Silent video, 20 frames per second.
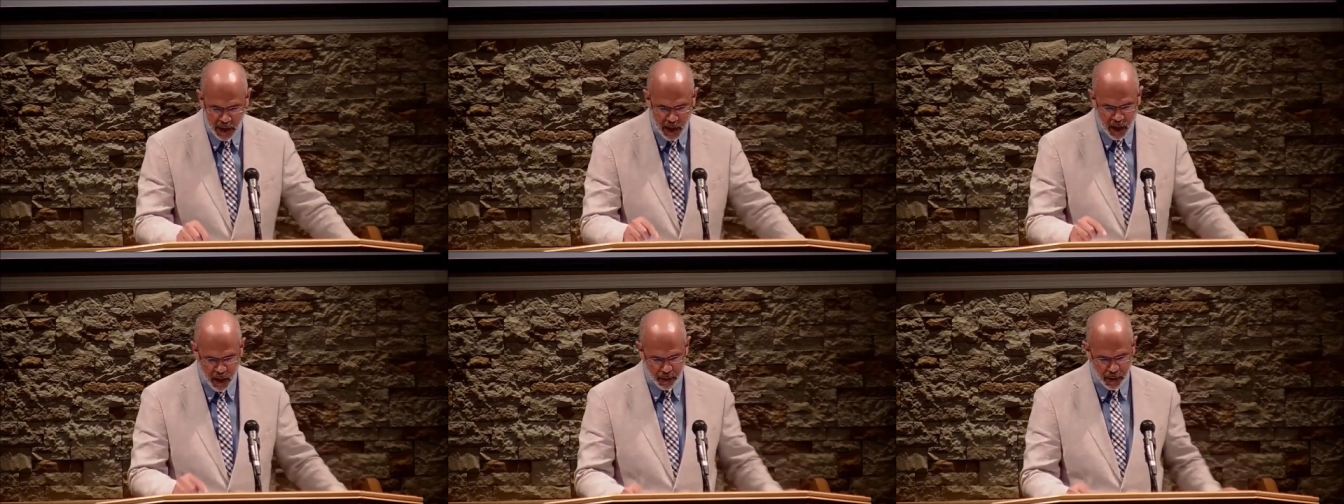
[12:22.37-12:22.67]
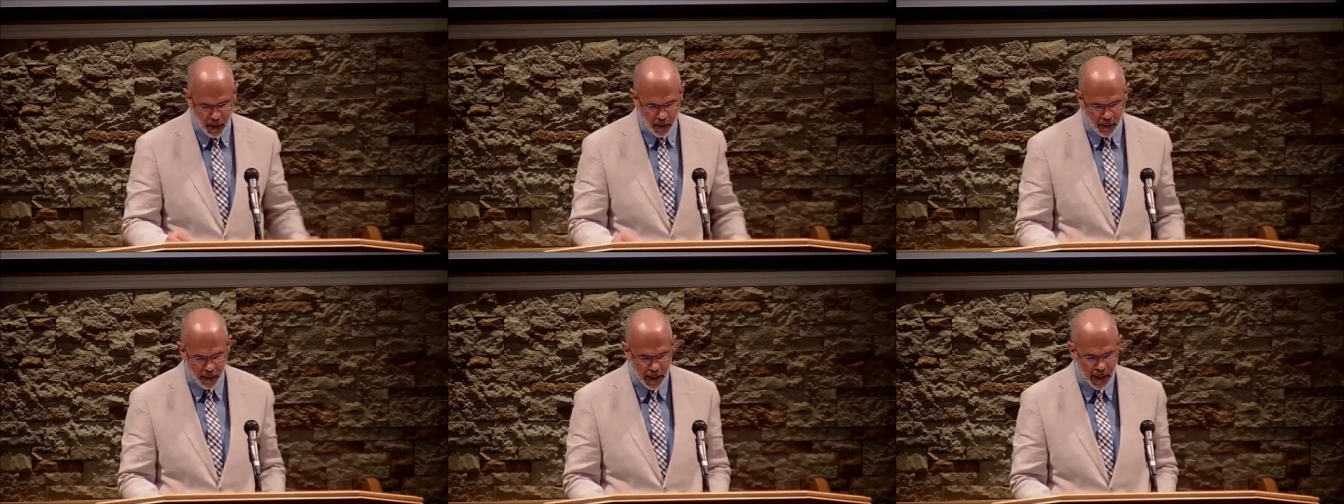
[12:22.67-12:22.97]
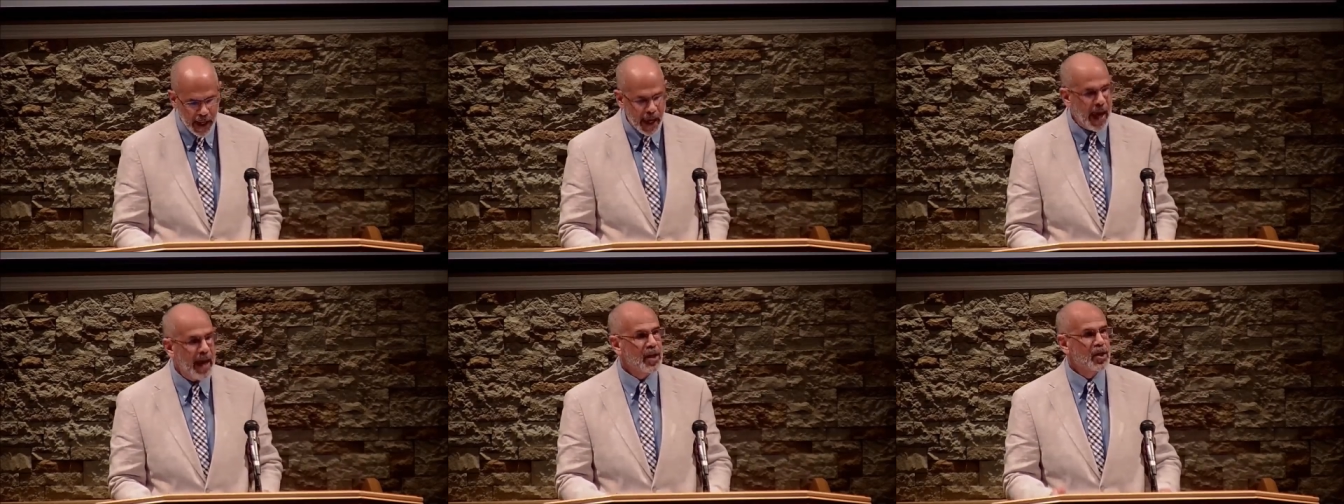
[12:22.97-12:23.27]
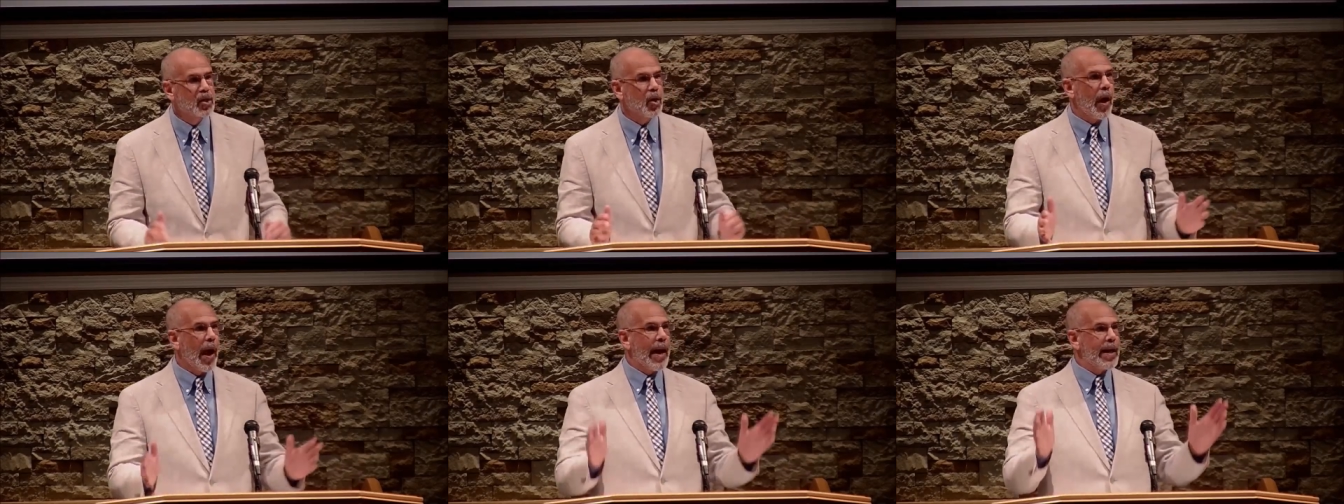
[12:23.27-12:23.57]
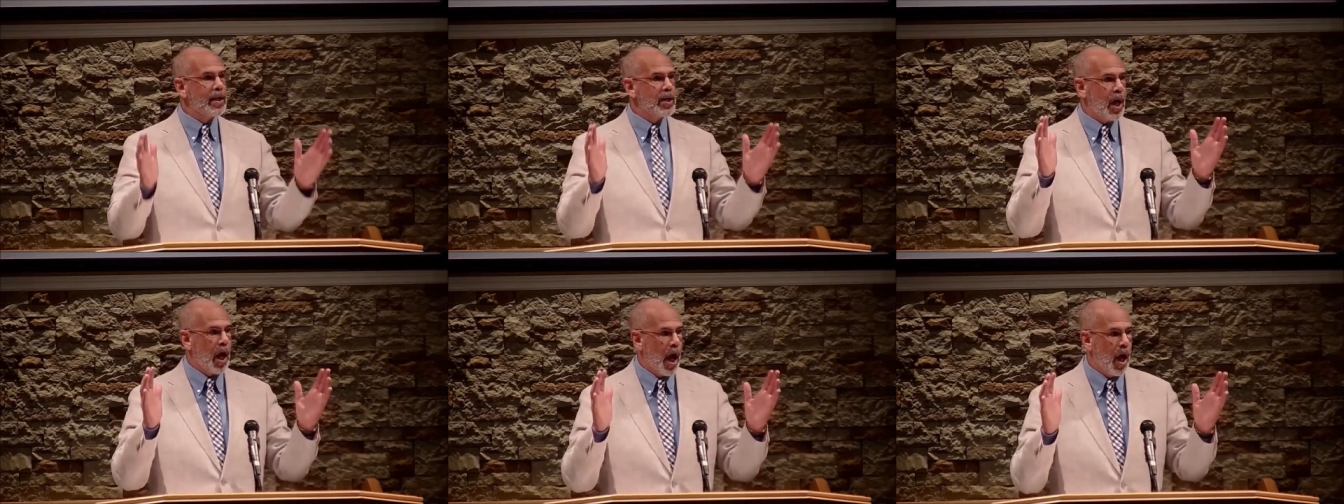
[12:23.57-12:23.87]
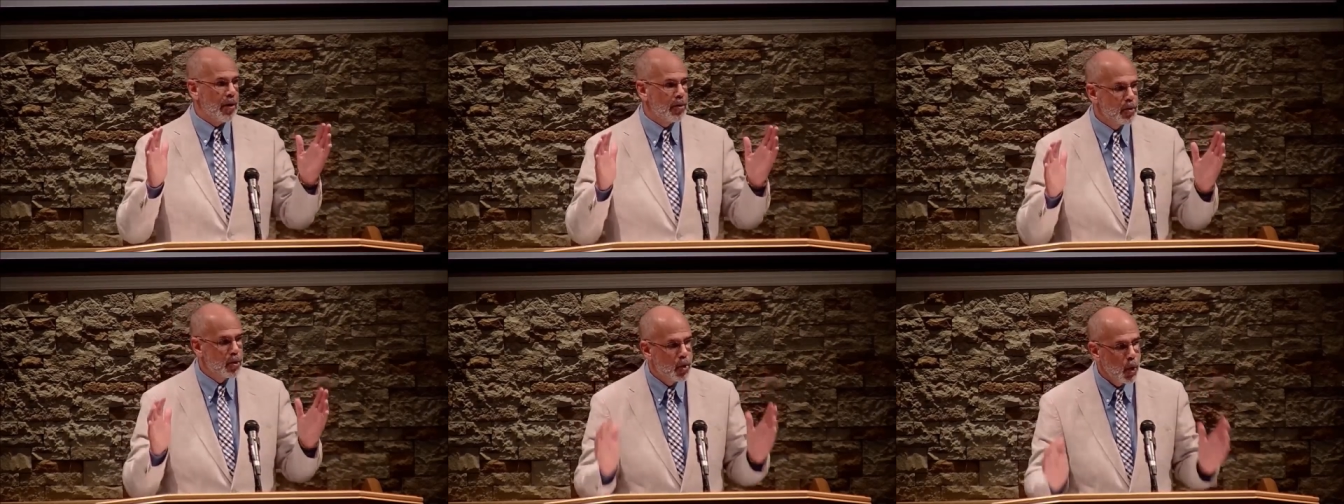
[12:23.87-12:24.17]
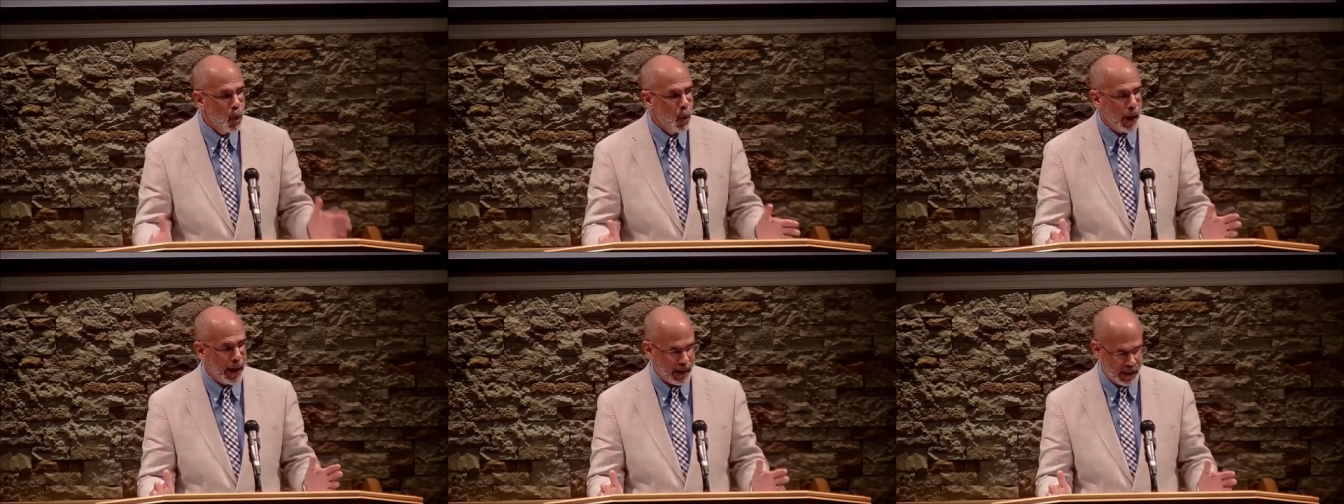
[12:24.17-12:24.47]
Spirit and trying to
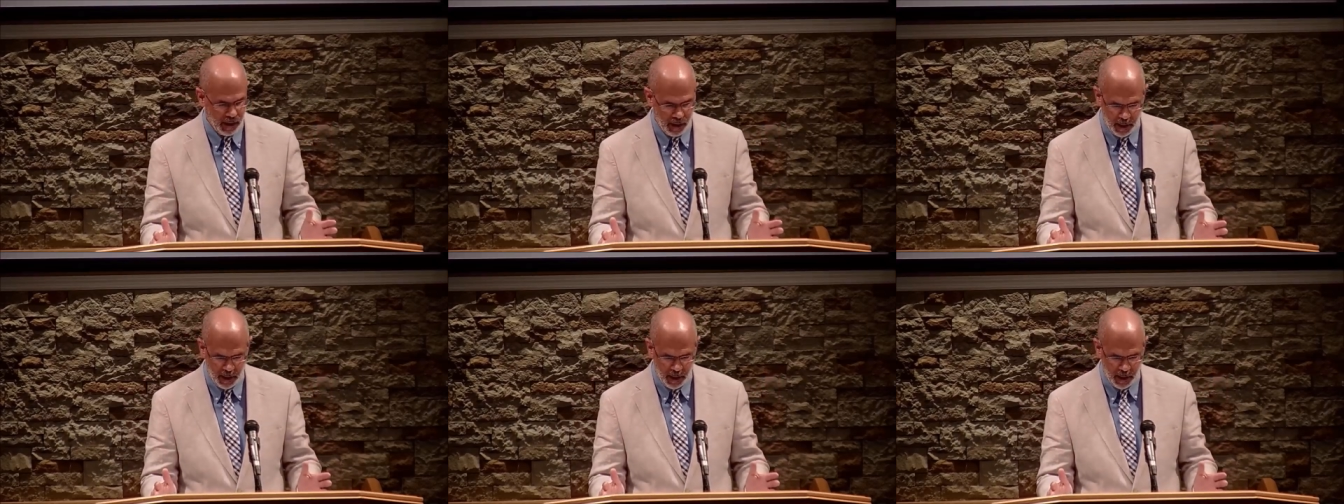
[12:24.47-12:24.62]
undo it.